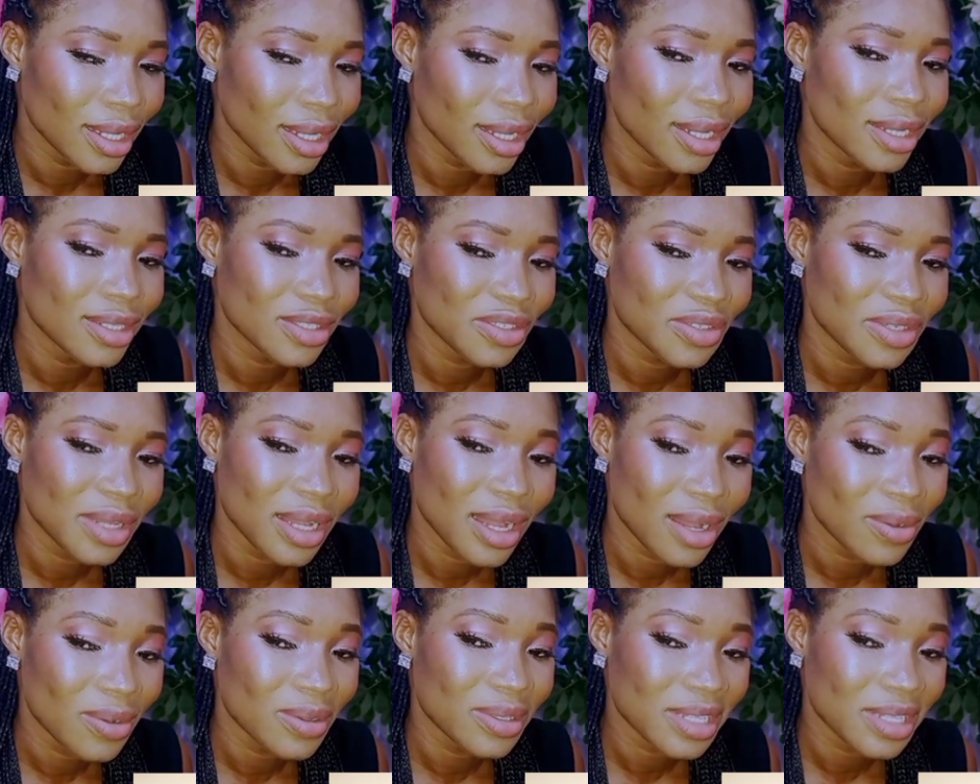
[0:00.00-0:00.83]
I should
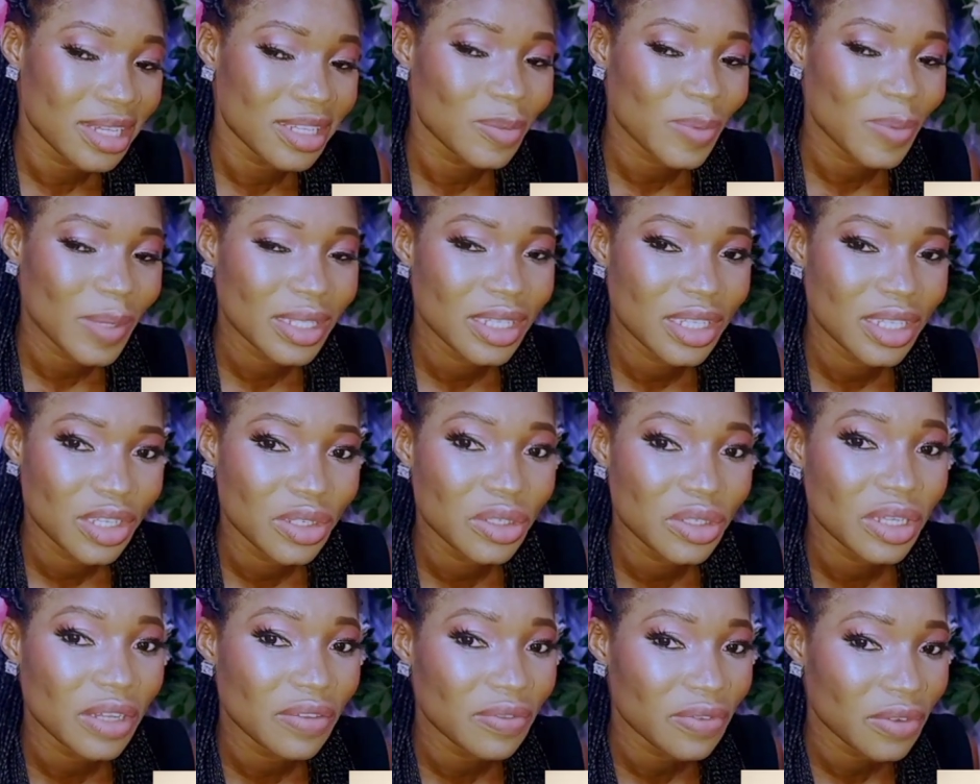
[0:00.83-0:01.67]
I was expecting he
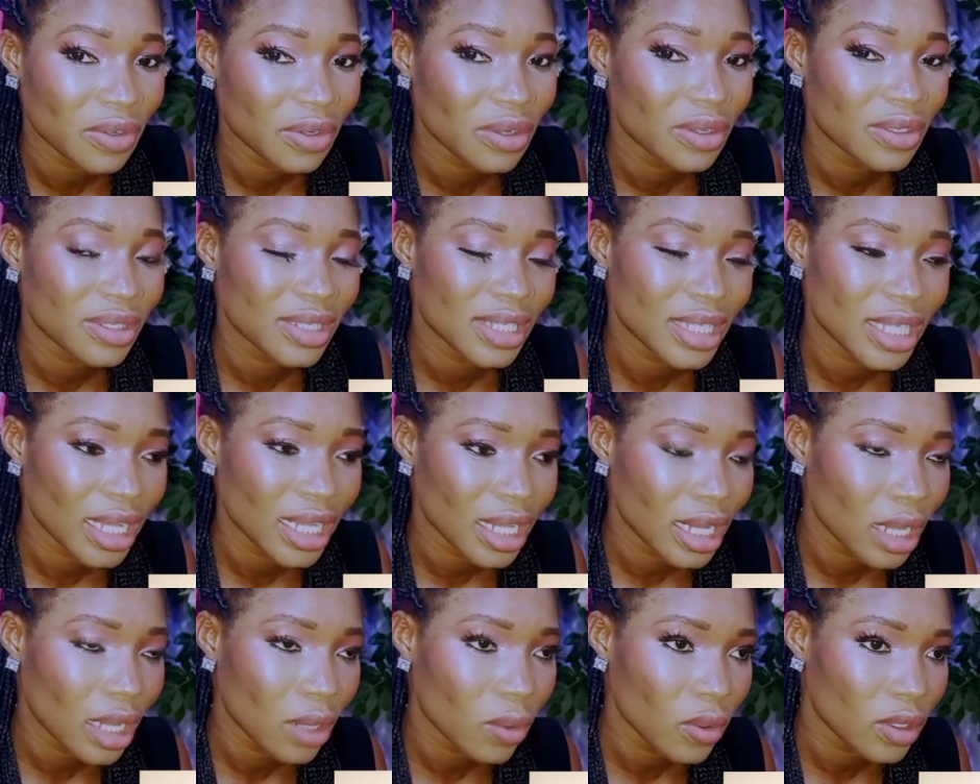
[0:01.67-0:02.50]
should have forgotten the
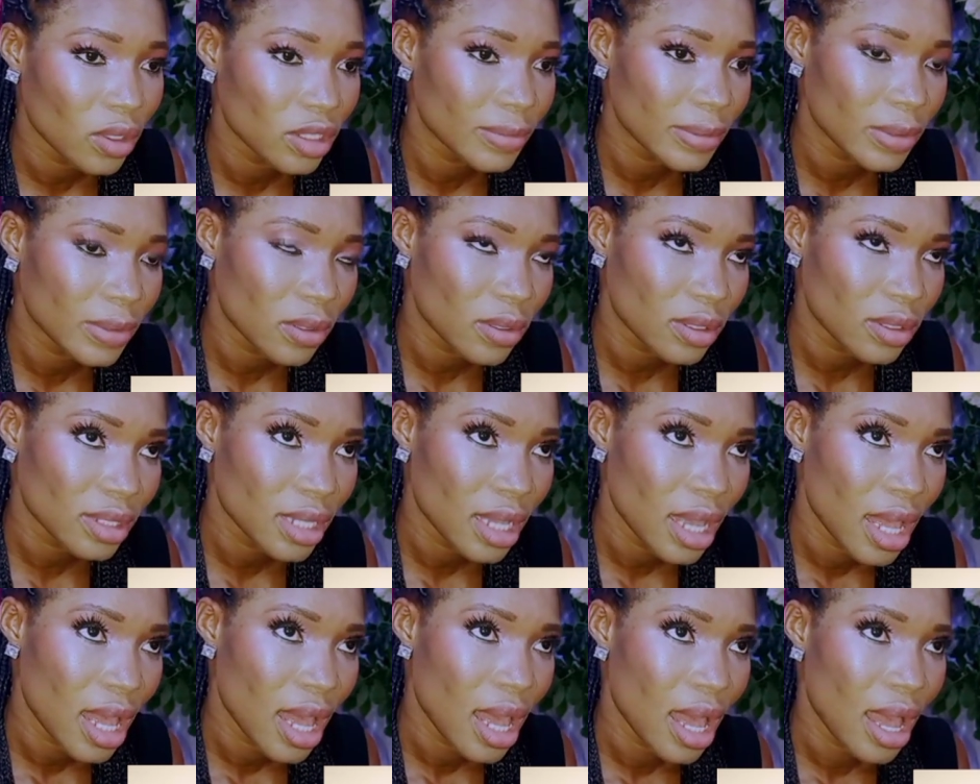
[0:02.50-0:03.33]
language because
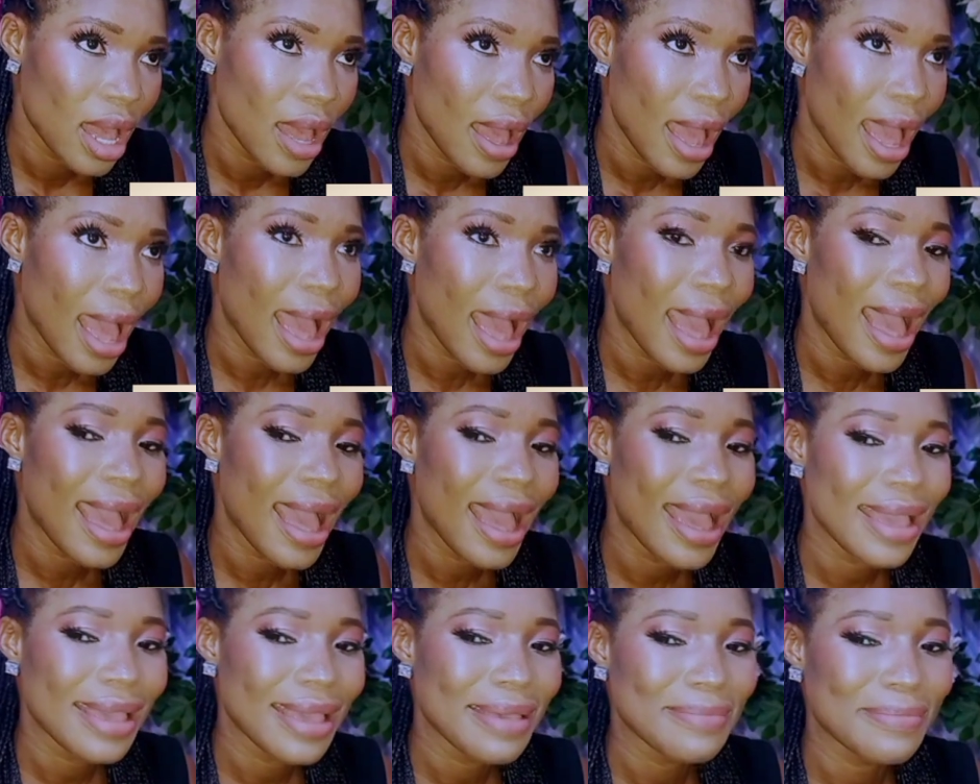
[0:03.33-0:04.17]

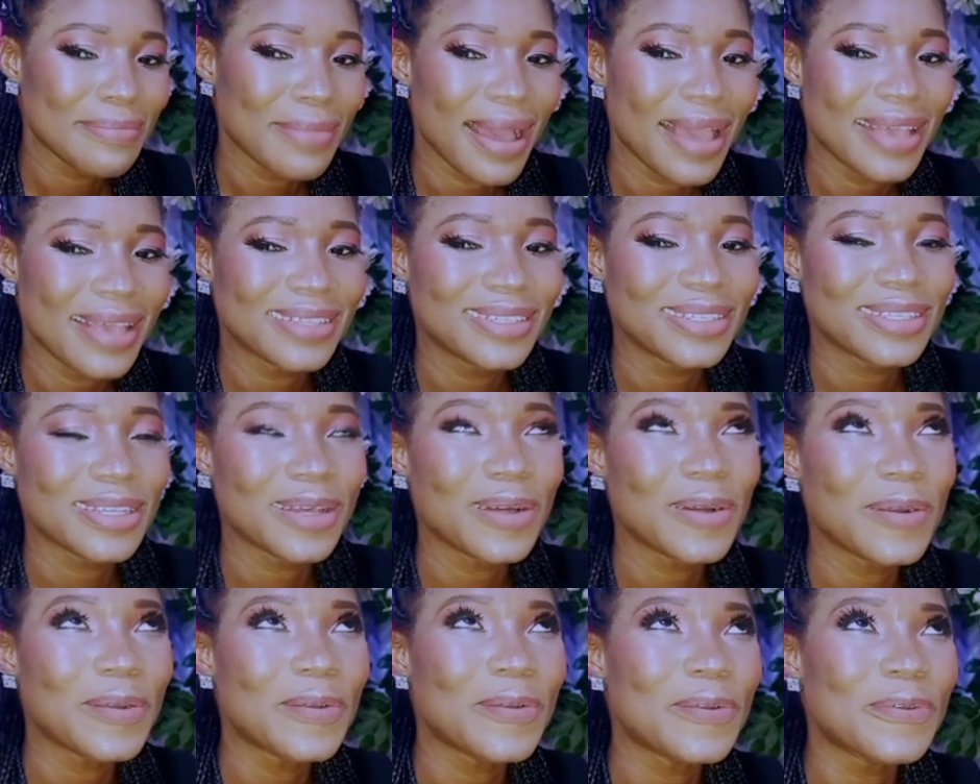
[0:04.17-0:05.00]
I
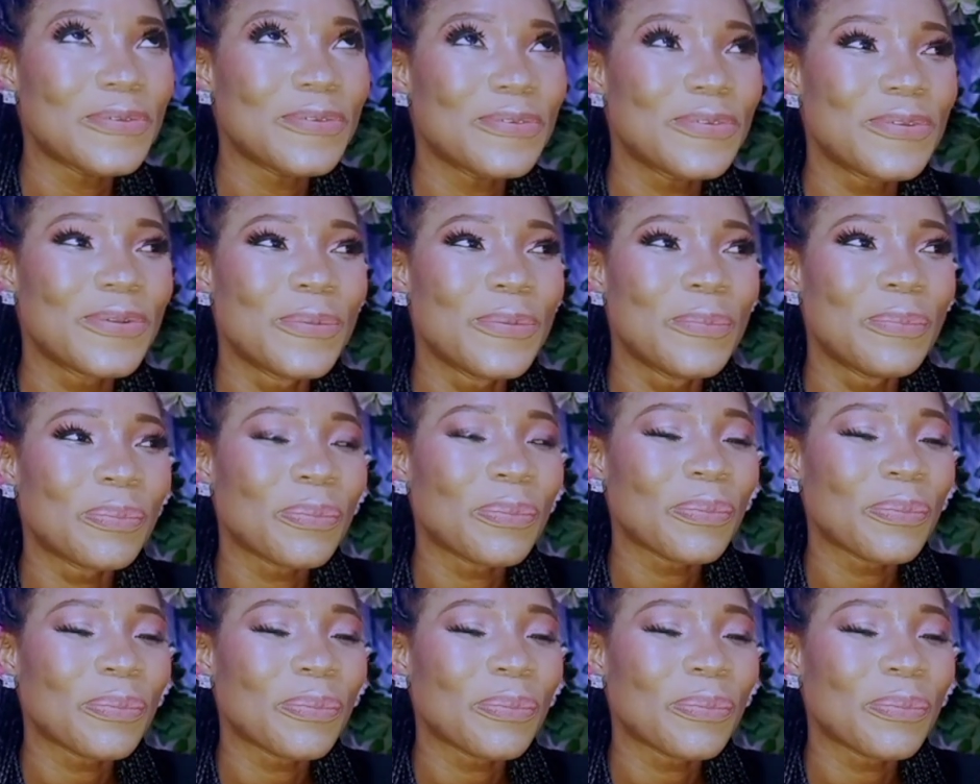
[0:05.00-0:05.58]
myself